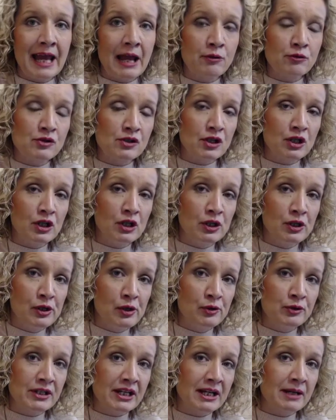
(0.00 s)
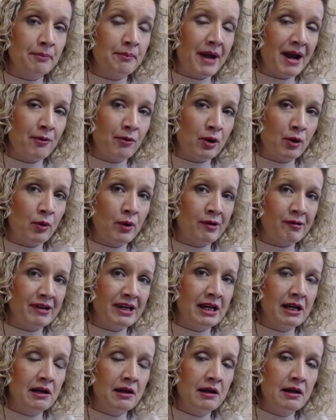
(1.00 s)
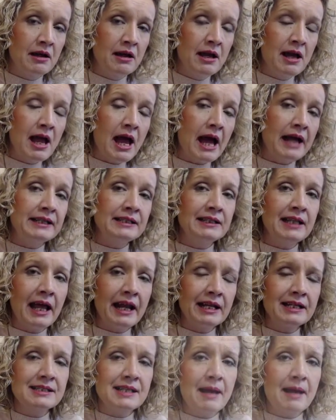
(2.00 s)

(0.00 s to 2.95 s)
accounts using Power Query. And in that